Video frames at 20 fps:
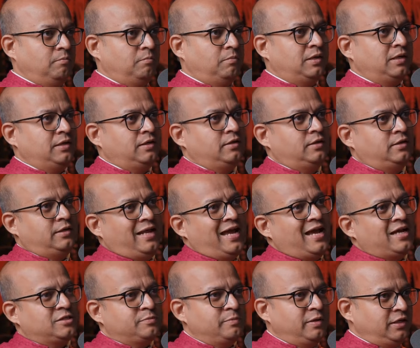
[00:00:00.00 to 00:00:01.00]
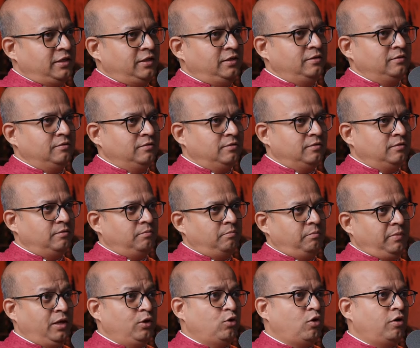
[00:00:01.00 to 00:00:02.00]
but the tax money
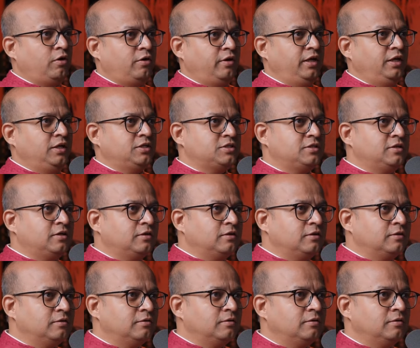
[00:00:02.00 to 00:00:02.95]
may not reach the